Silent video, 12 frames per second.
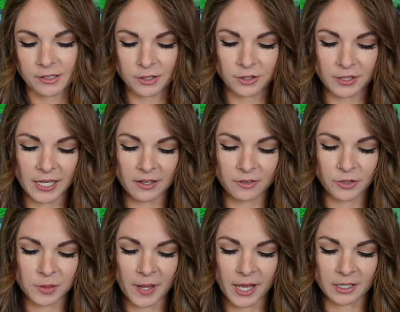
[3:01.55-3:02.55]
you do get a
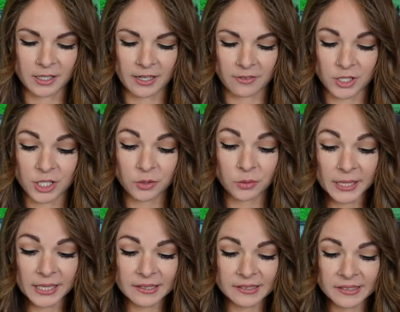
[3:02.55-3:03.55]
free pattern every two
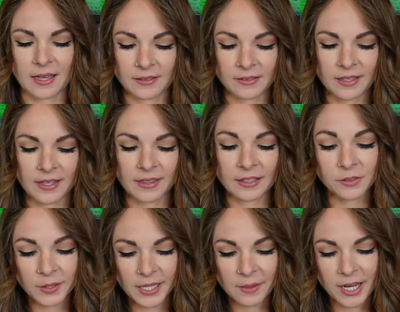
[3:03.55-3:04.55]
weeks. This
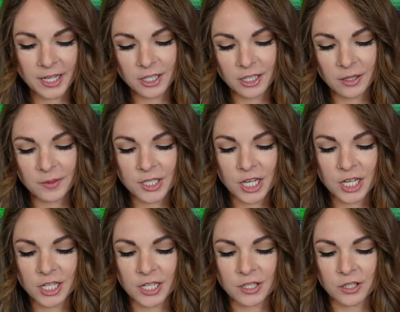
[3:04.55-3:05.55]
week I'm actually gonna be
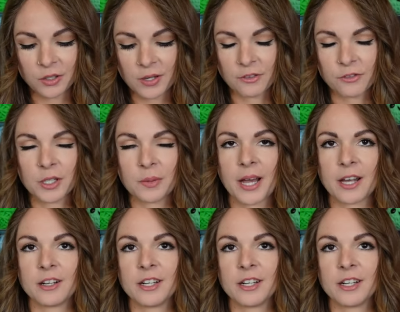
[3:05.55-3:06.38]
changing it to a free pattern